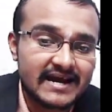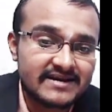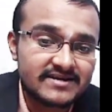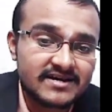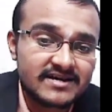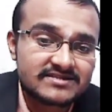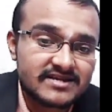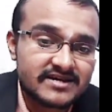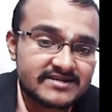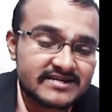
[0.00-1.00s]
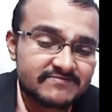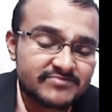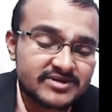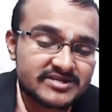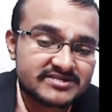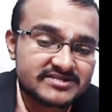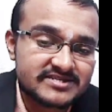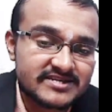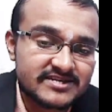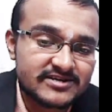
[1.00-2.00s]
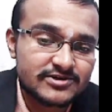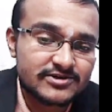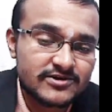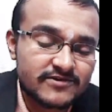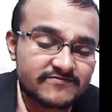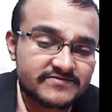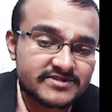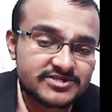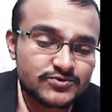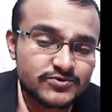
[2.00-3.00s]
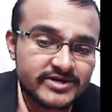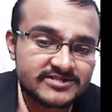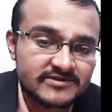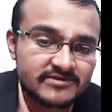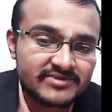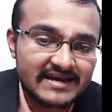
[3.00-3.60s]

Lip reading: and 30% of the students will be liking